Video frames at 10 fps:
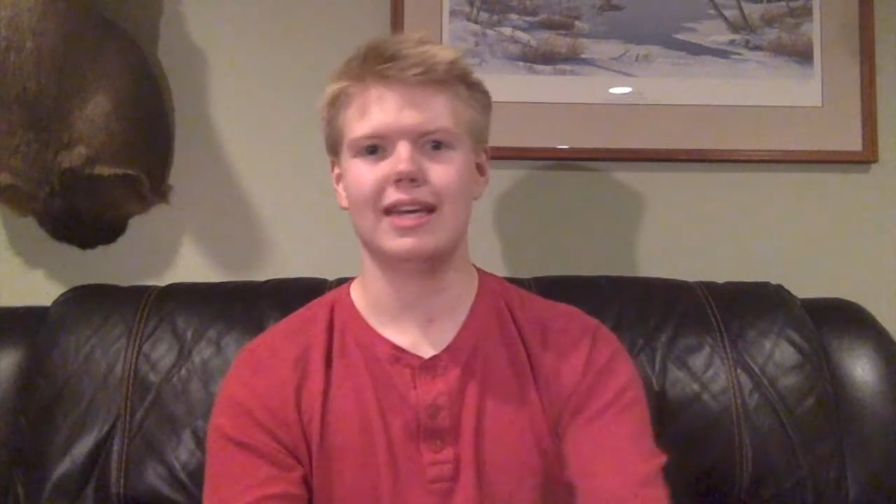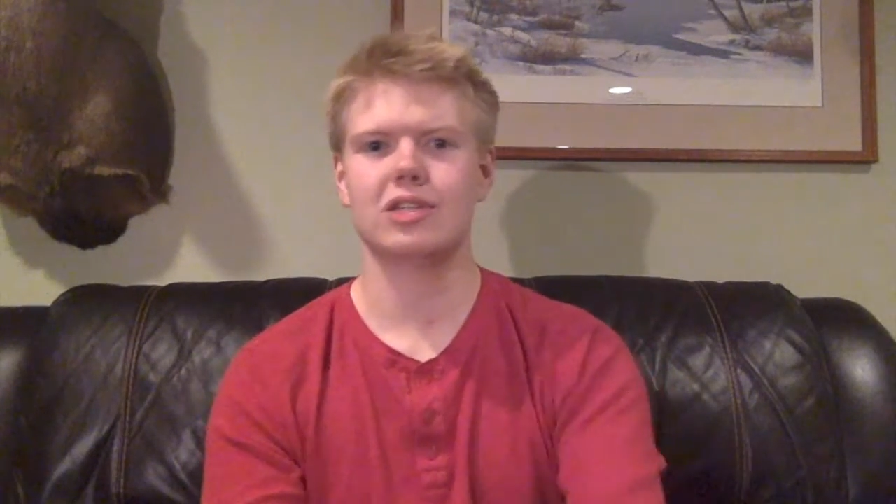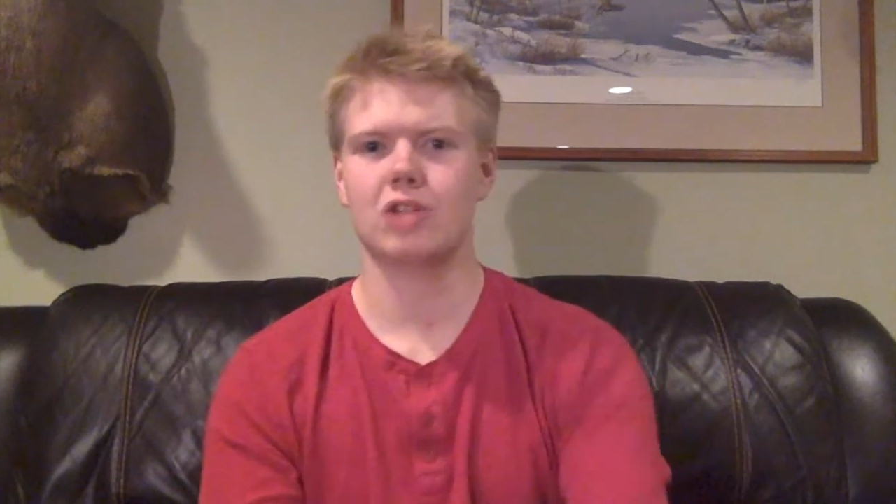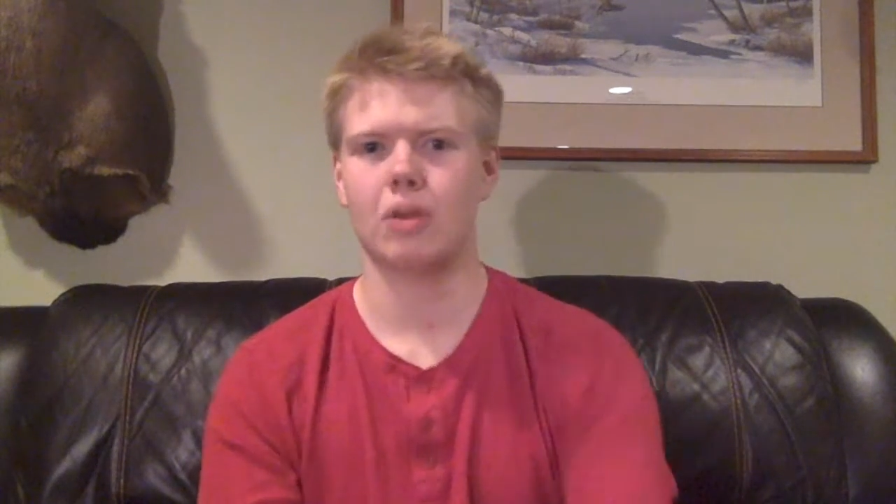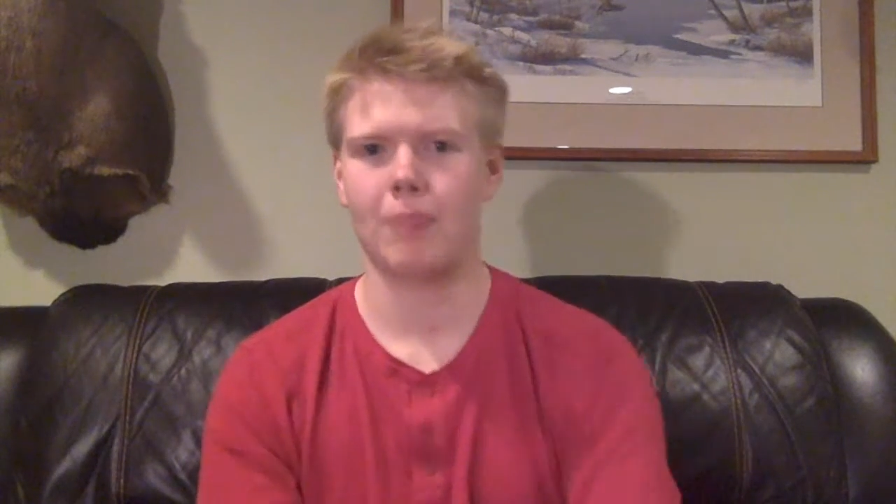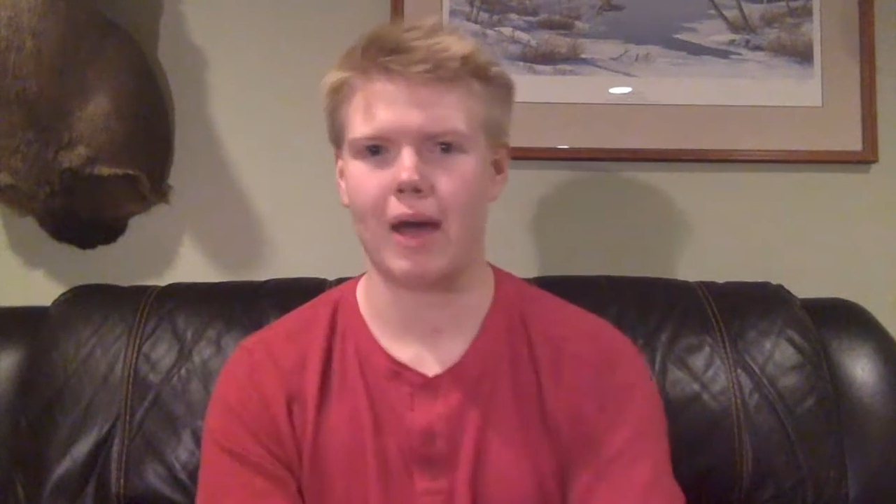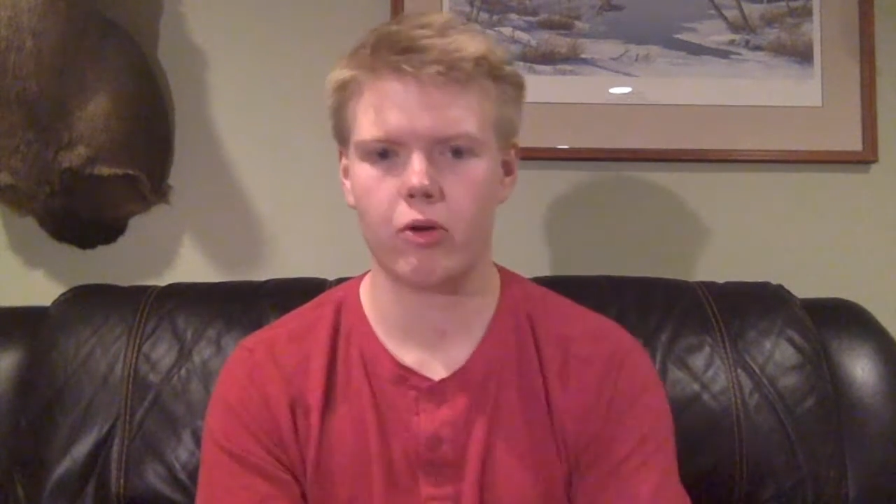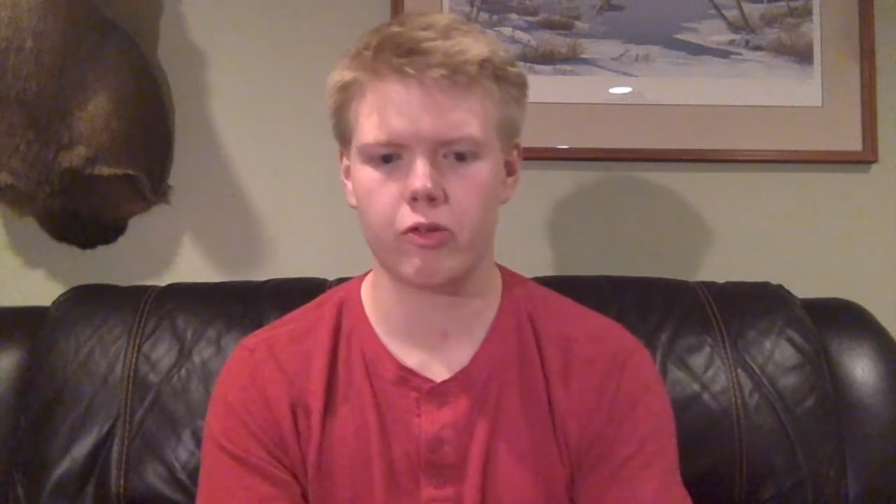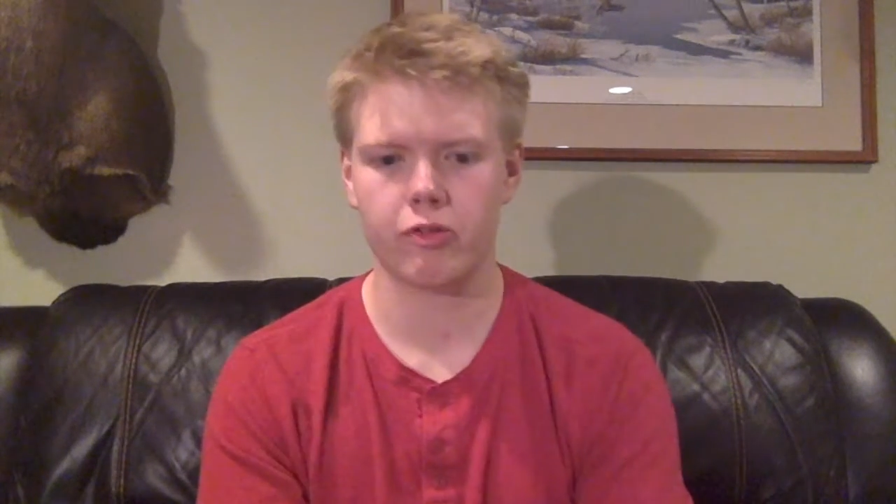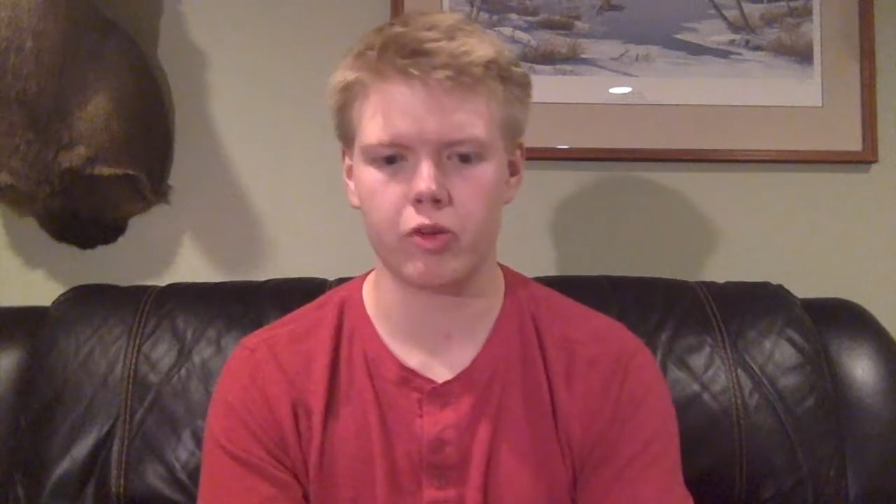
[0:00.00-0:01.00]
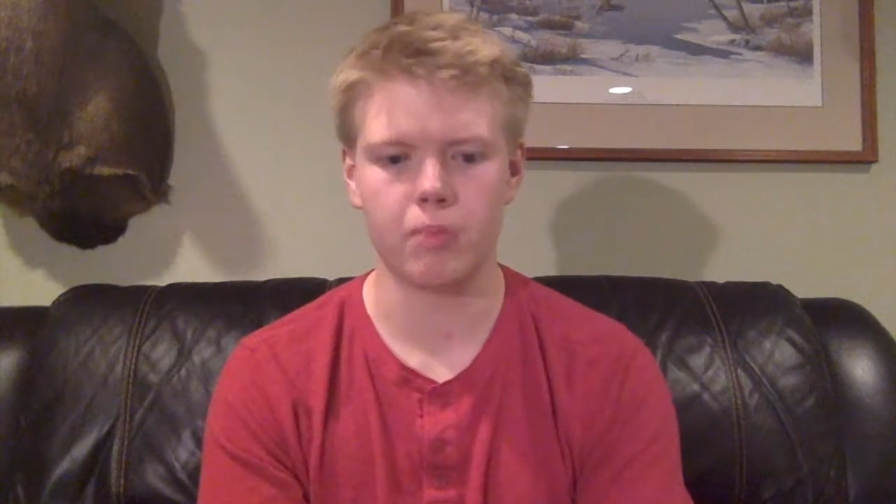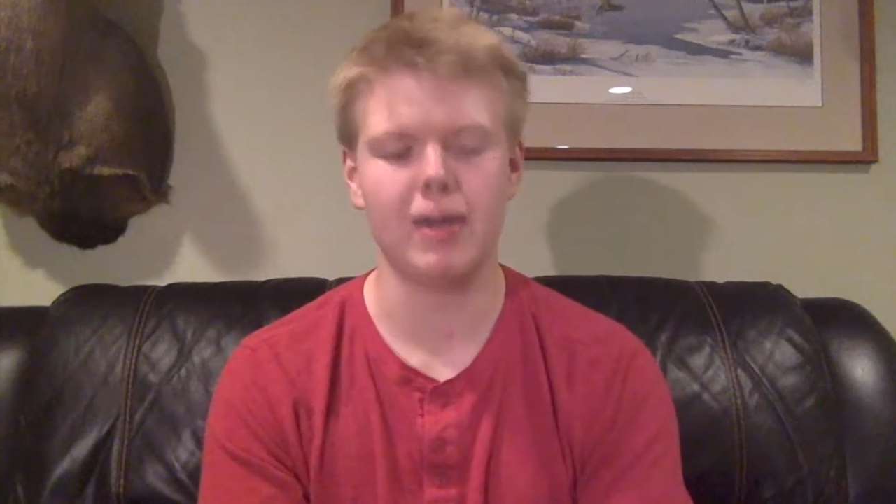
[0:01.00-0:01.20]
is all-powerful,